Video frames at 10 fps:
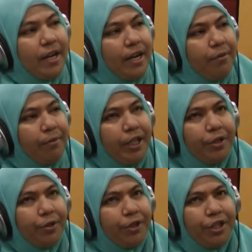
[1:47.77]

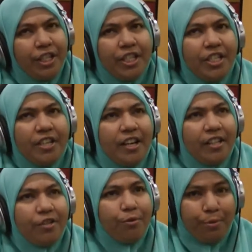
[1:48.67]
research, this is
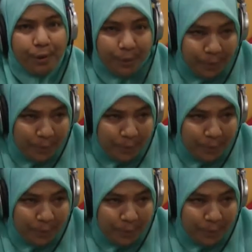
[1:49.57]
not true.